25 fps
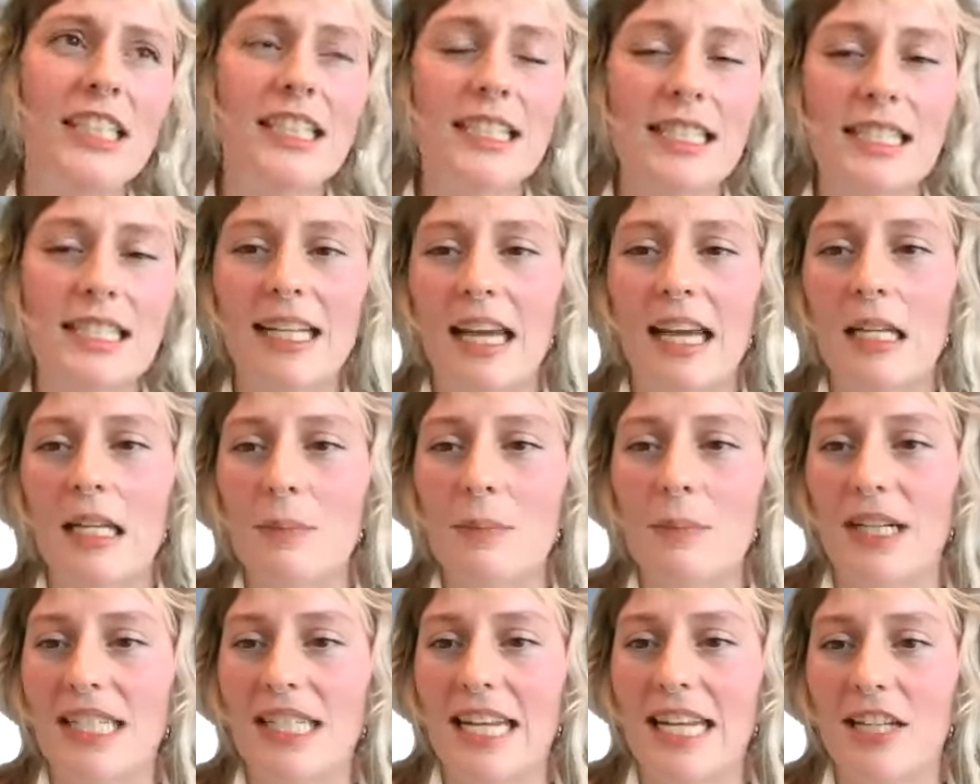realistic
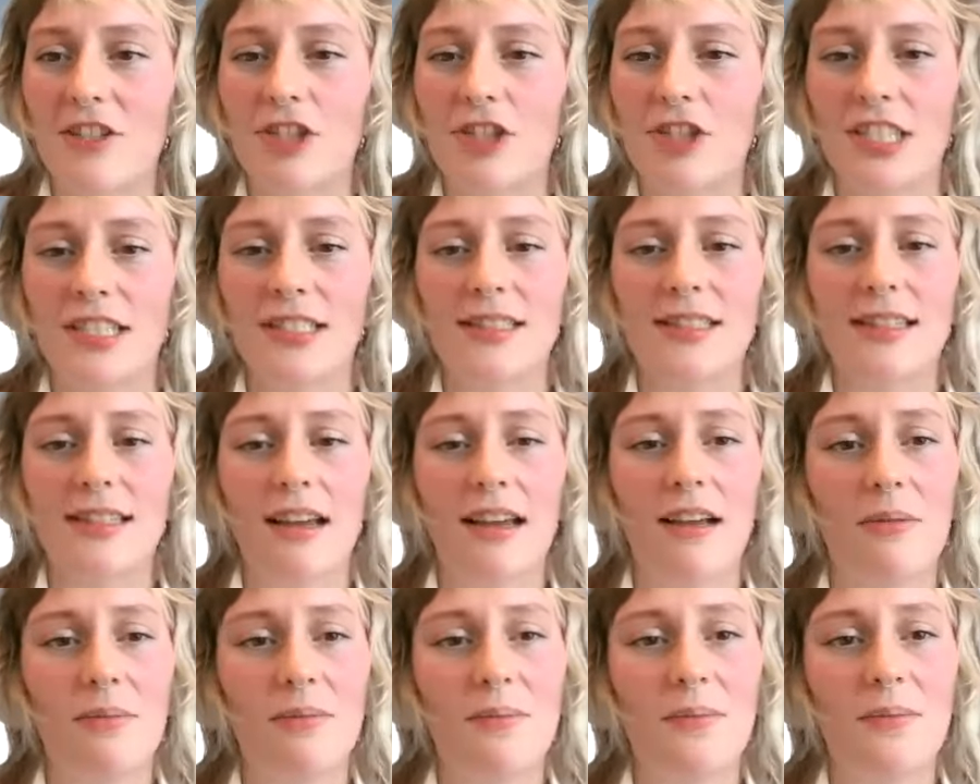
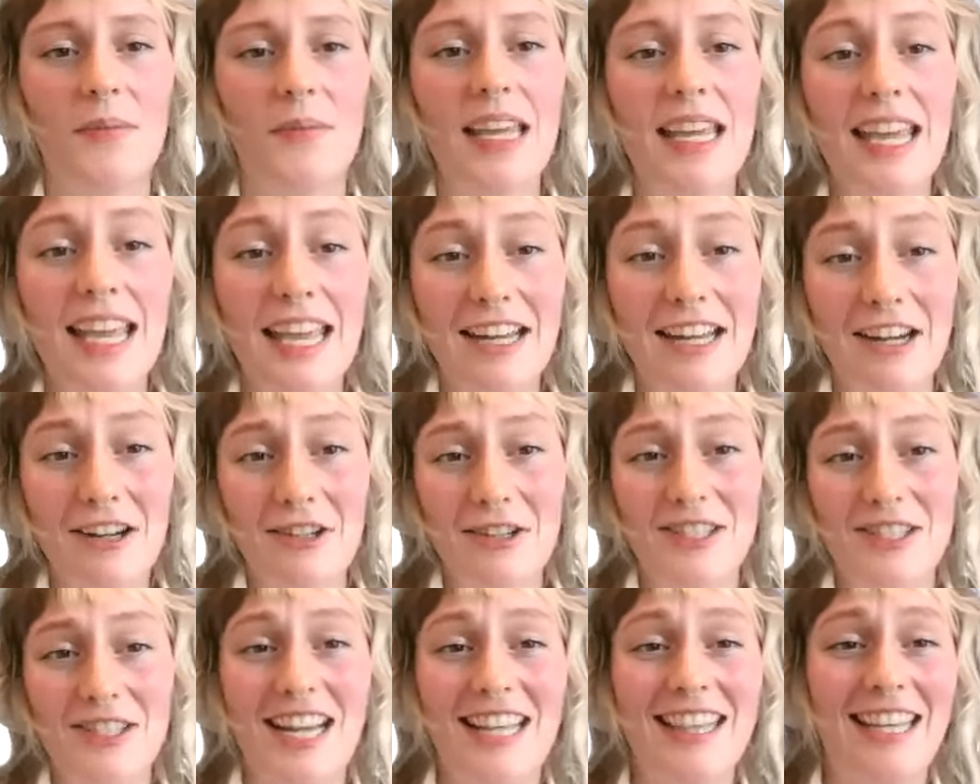expectations, and
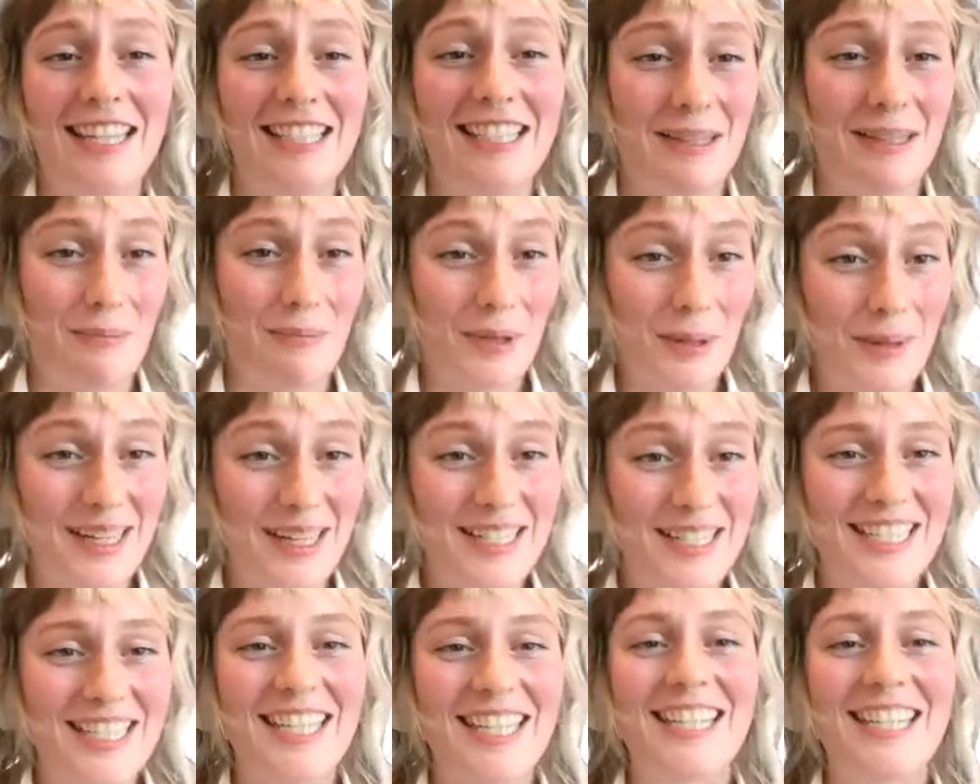understand that
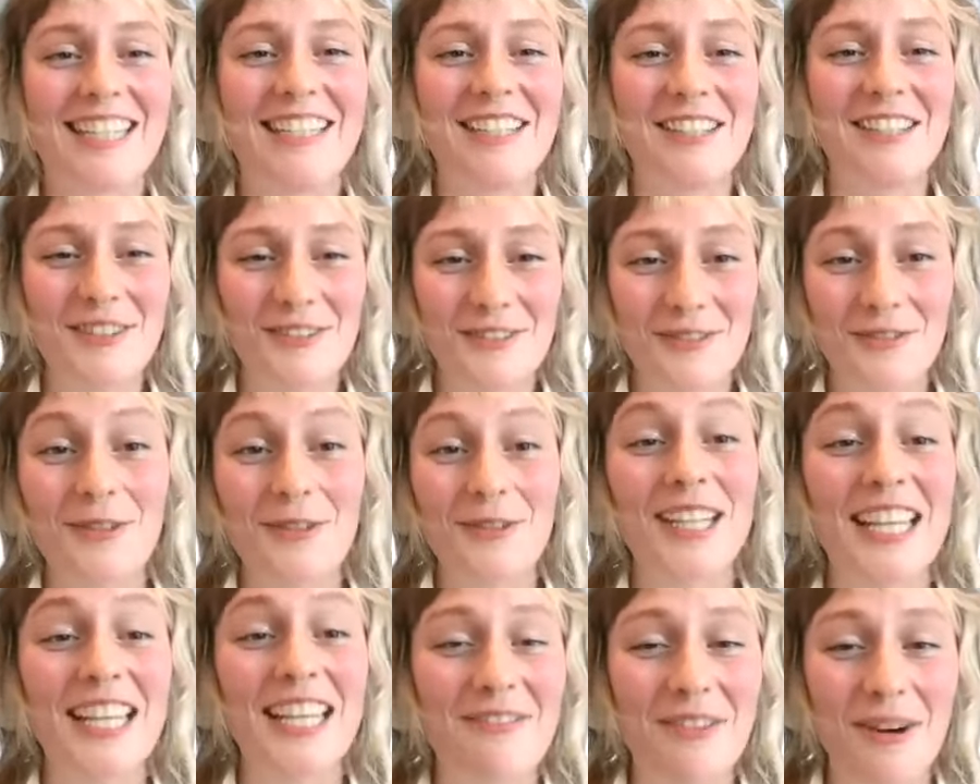implementing
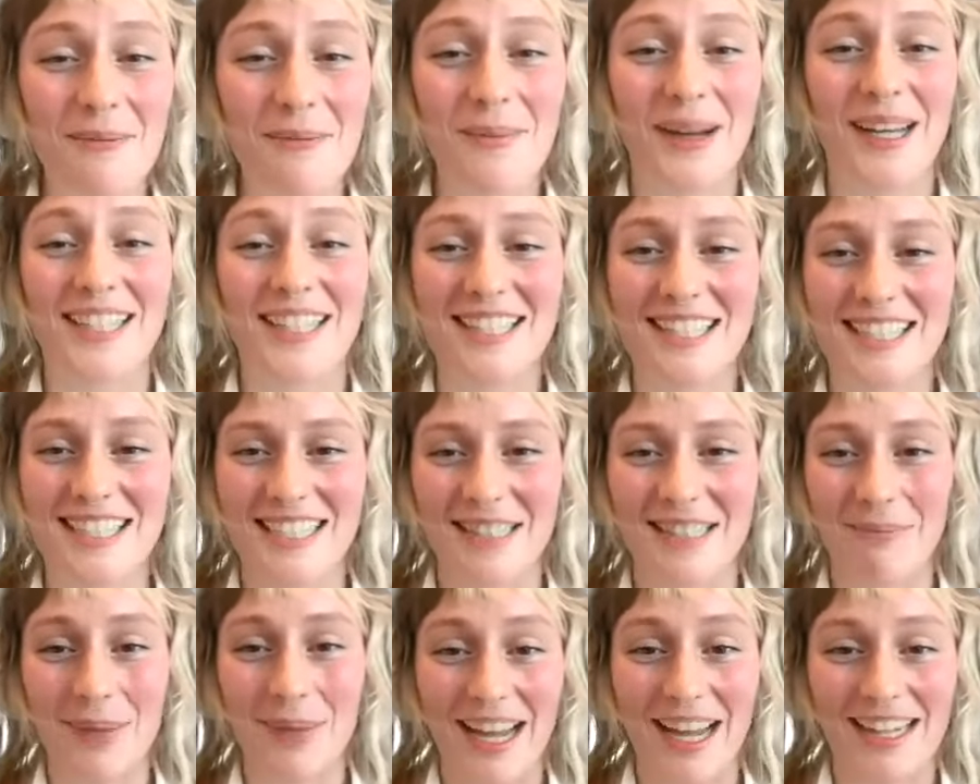really
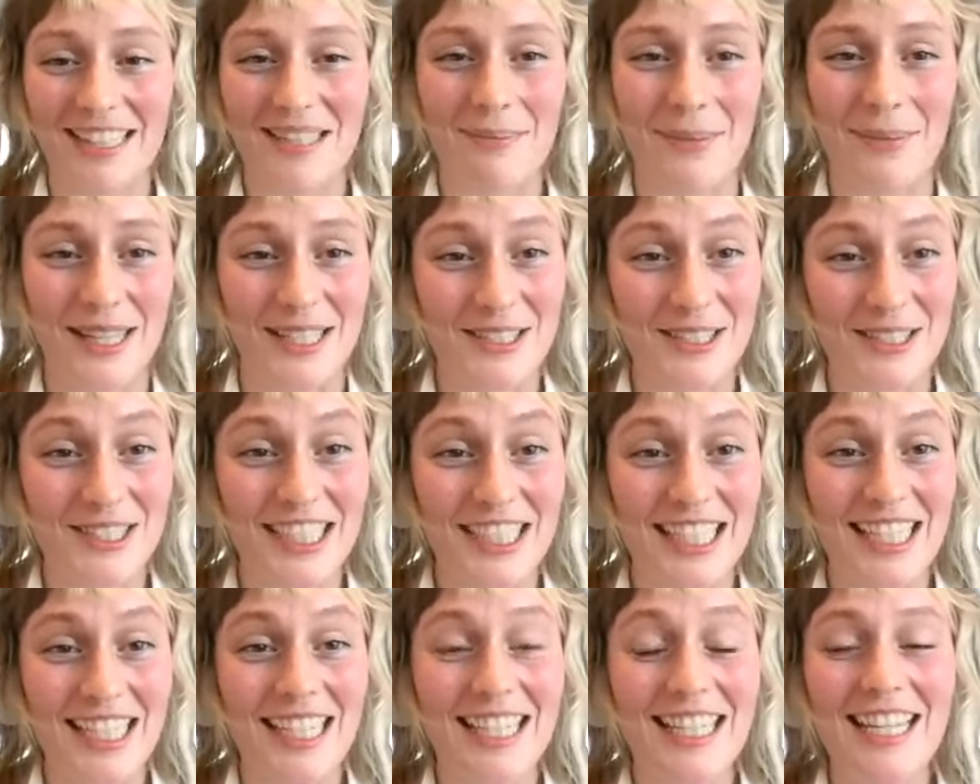robust impact
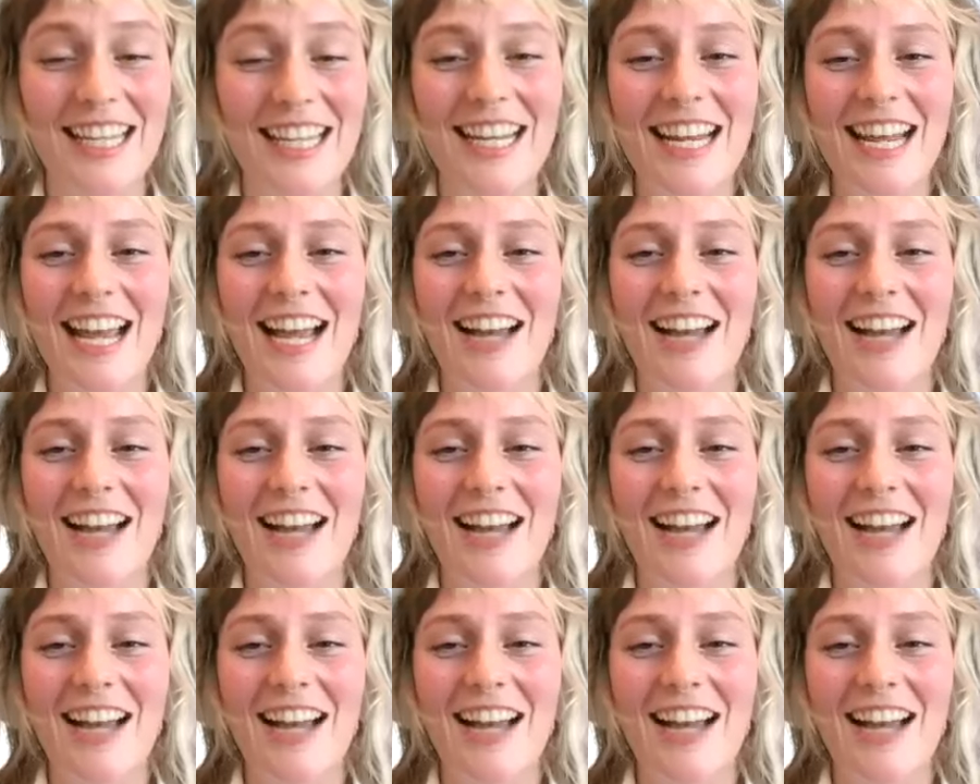measuring